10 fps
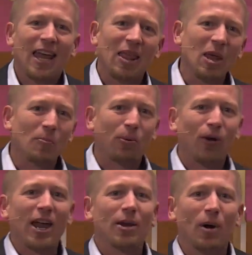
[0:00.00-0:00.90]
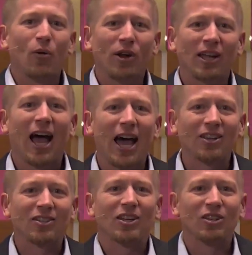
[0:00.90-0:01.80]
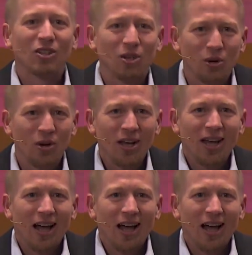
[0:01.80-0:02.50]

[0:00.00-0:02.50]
and then praying about what God is going to do